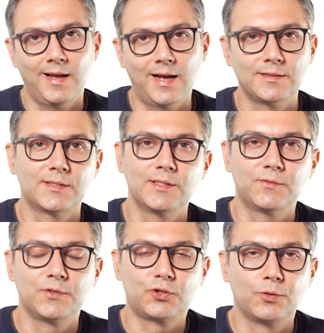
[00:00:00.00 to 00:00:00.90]
And
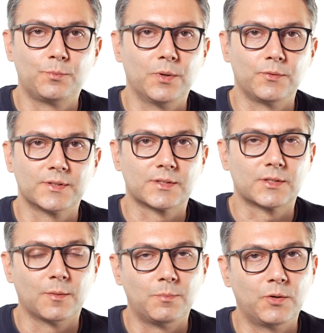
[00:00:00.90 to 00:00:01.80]
since we shoot both
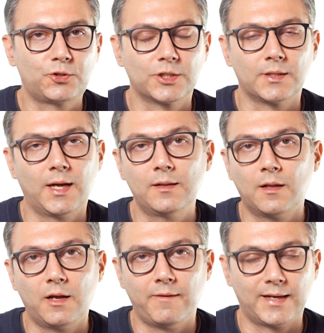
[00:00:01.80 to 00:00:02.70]
stop motion and
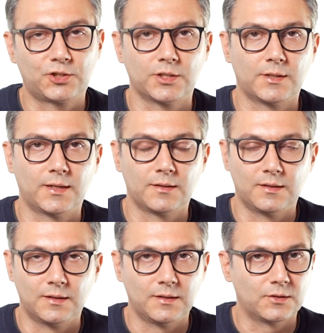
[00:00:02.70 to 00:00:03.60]
live action
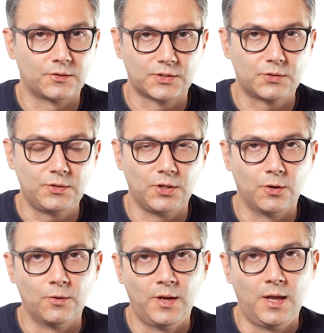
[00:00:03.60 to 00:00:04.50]
in our
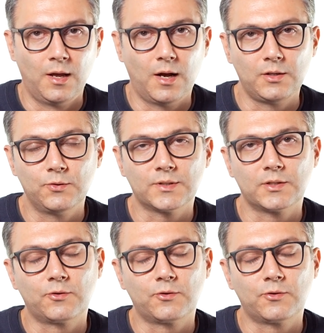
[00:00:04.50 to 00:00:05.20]
studio, I use a